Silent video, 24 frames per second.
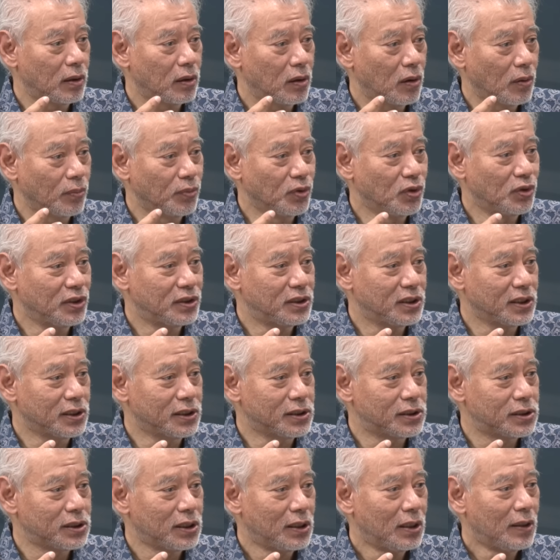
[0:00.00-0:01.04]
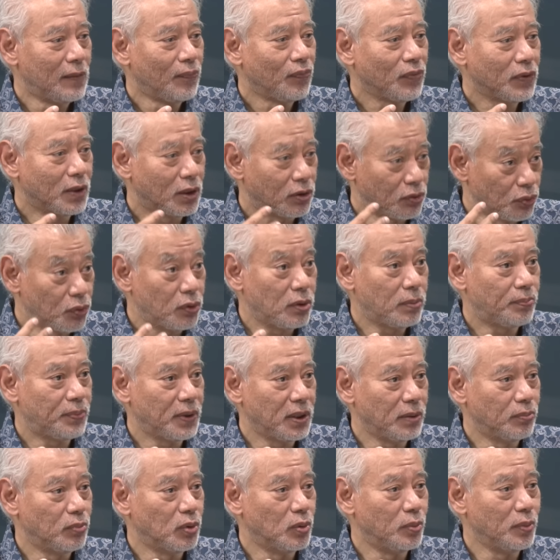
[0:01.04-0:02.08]
communities, the rural
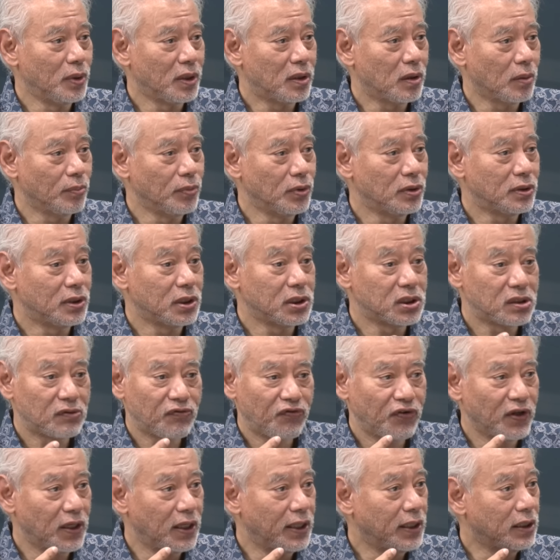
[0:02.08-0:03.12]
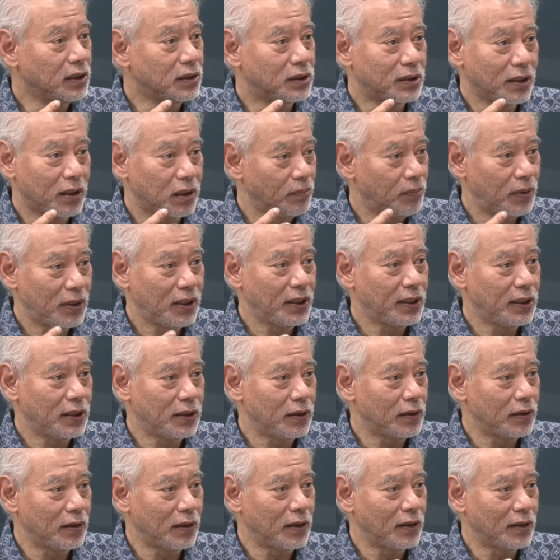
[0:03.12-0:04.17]
pre-Bumi communities, feeling
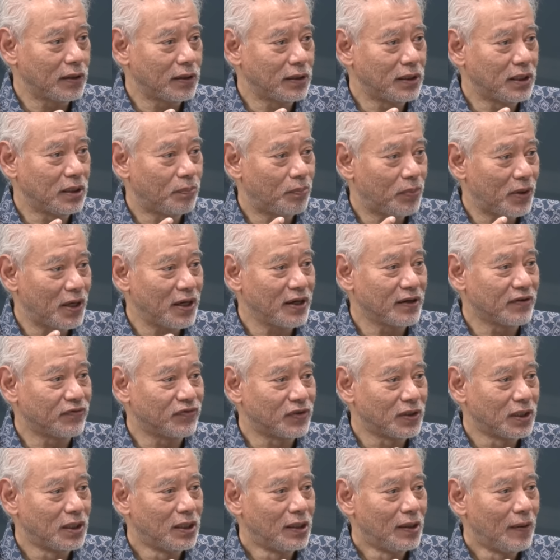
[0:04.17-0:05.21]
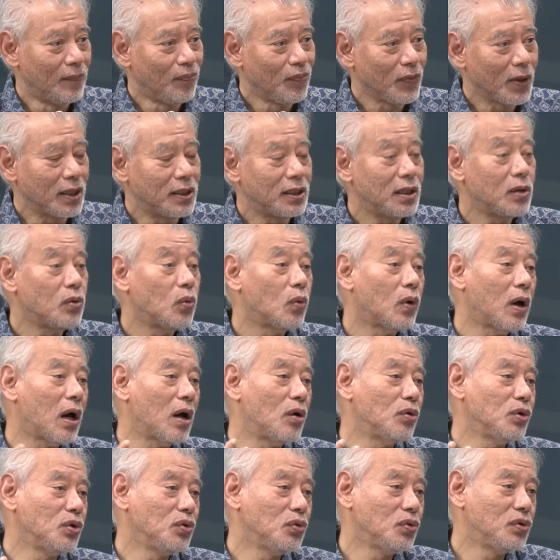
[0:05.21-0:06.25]
terribly deprived. And then
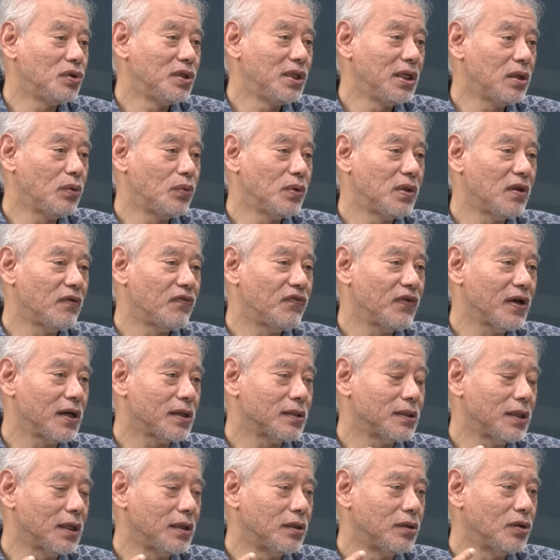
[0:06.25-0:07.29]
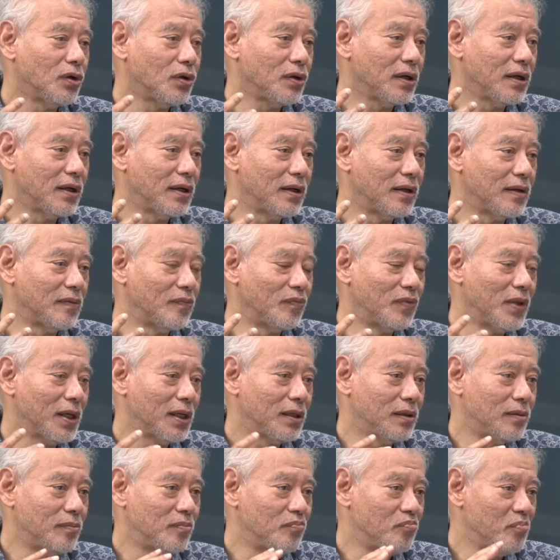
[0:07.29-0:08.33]
how do you deal with the fact
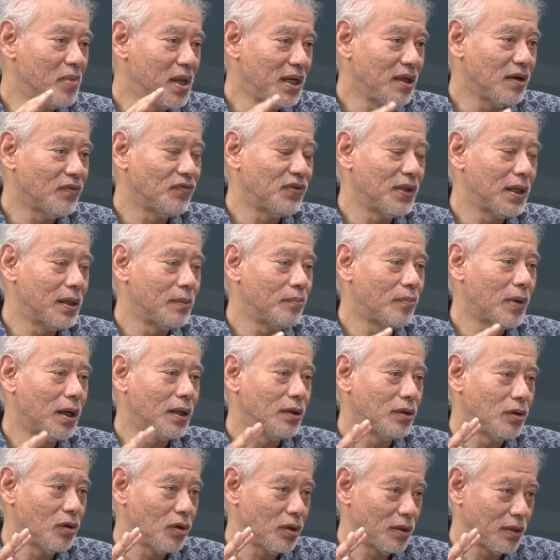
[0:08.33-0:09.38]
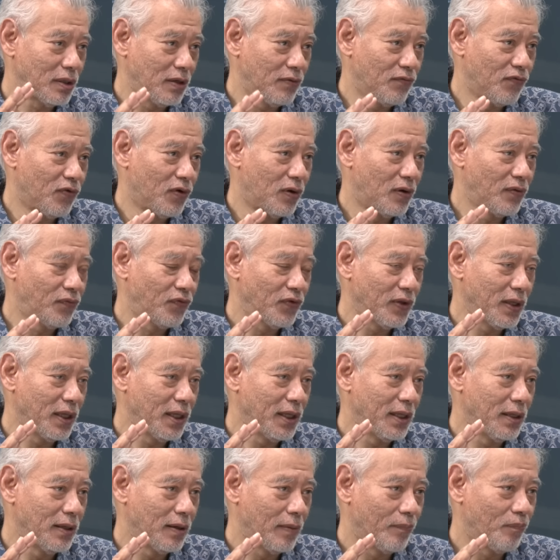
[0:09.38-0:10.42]
that many of them are not involved
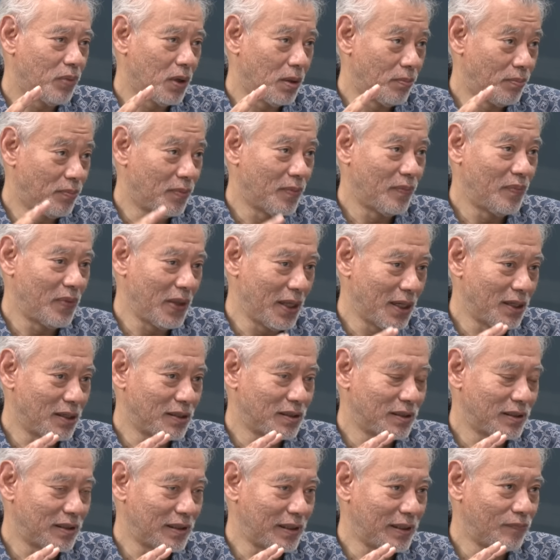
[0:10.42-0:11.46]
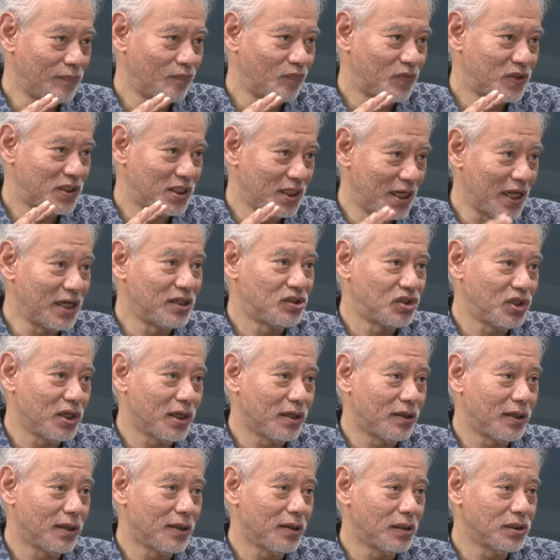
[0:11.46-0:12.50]
in sedentary
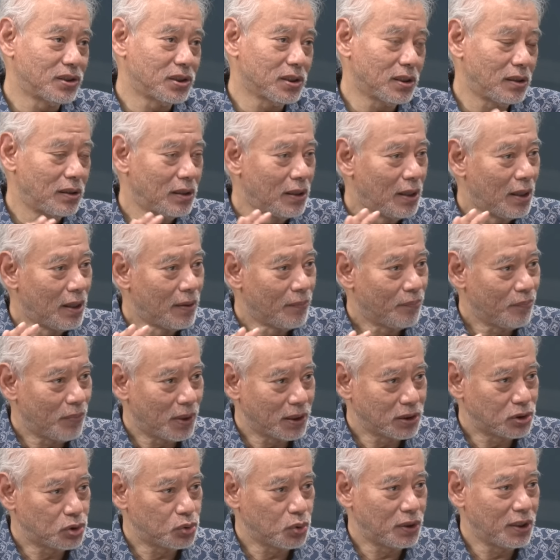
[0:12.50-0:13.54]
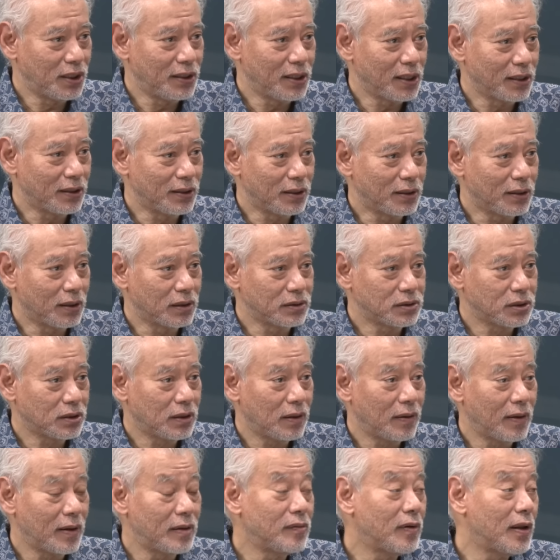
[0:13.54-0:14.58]
agriculture, but Sweden agriculture?
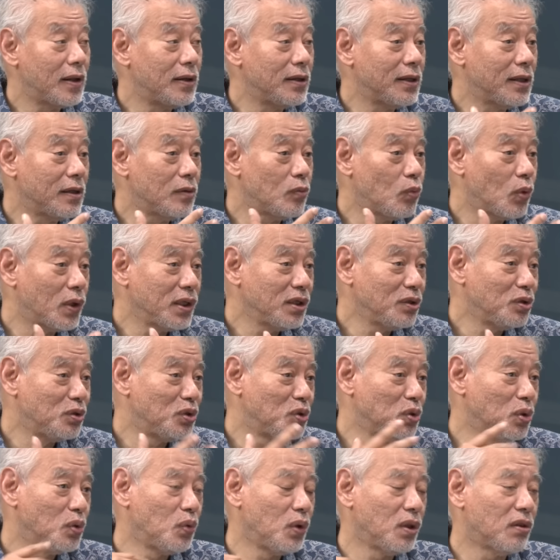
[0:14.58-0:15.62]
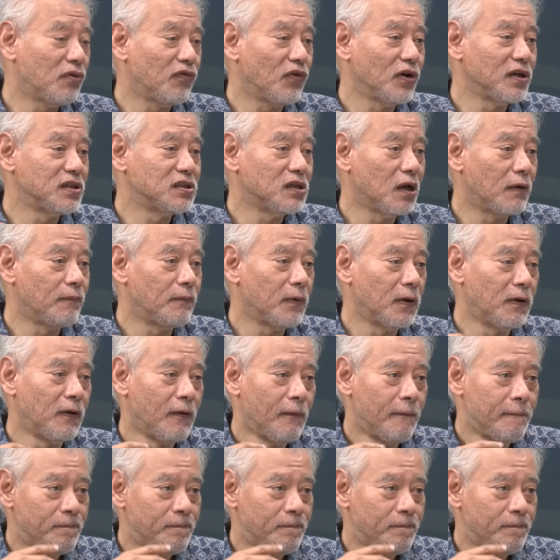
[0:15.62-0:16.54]
And then what do you do with, for example,